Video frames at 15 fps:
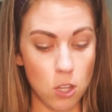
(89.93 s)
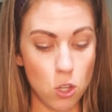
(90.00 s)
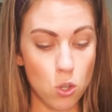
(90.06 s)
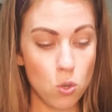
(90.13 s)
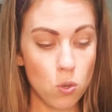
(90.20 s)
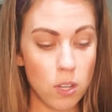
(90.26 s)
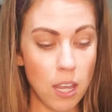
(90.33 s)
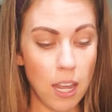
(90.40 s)

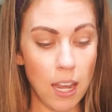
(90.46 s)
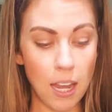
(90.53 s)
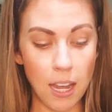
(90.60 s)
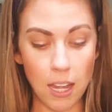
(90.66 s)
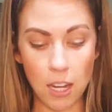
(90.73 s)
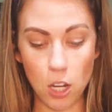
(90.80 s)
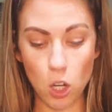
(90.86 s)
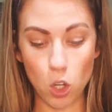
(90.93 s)
you
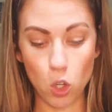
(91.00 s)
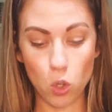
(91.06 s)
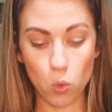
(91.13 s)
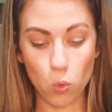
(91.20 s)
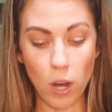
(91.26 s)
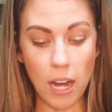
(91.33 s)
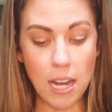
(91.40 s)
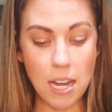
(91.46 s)
can
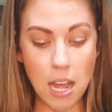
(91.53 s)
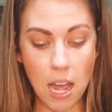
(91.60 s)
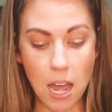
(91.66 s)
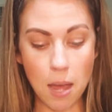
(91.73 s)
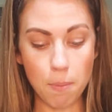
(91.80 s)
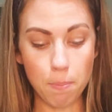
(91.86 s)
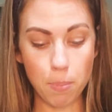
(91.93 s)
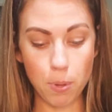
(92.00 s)
grate
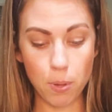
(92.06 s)
up